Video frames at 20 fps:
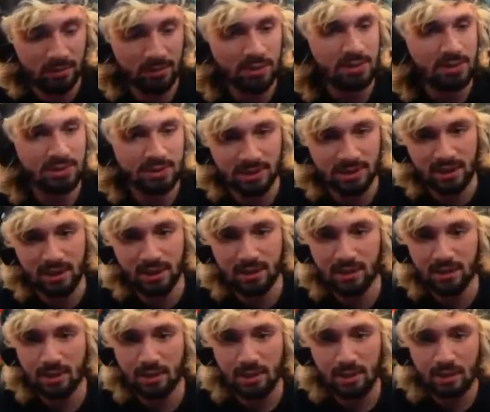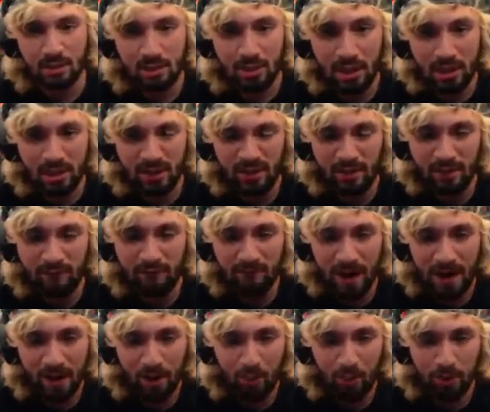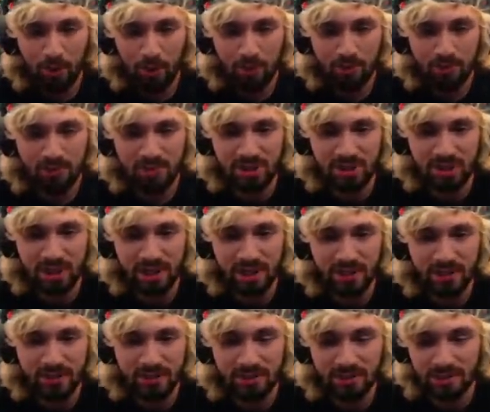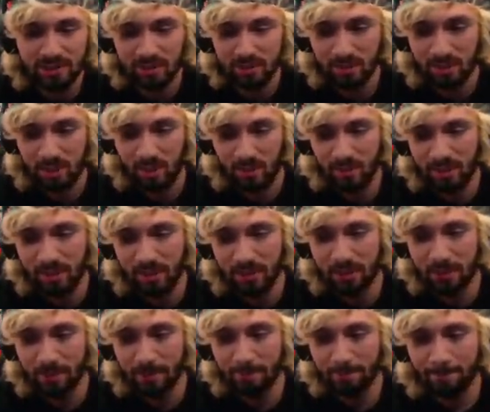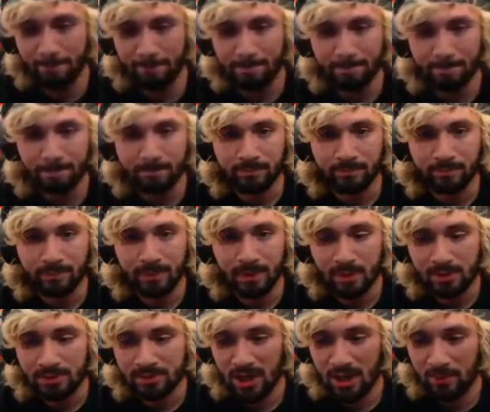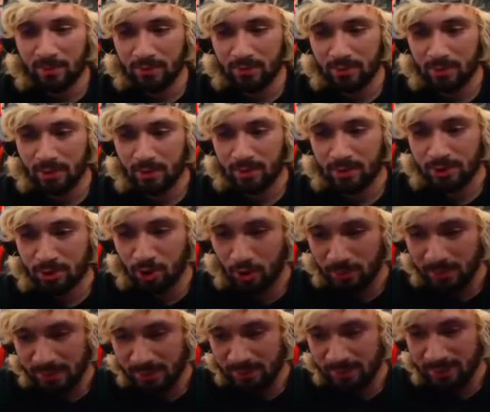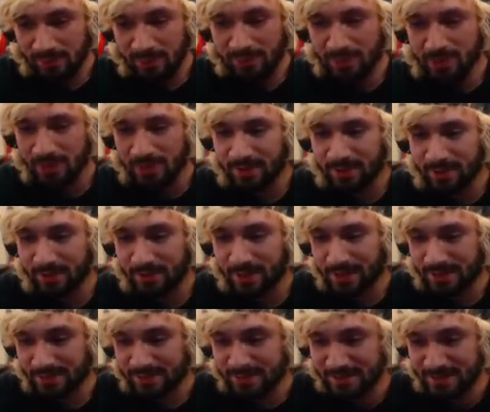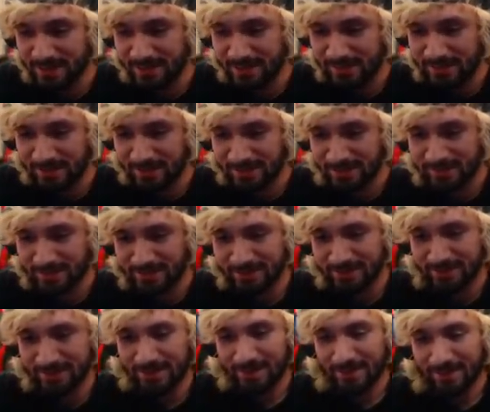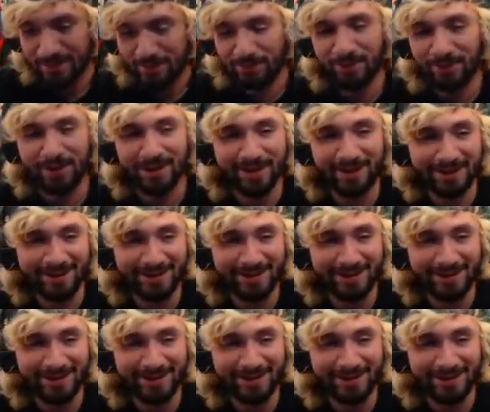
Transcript: Sick. We got a uh, Vileplume GX. Not bad. Tapu Ko You open everything? Yeah, I did. A said he does. Bruh.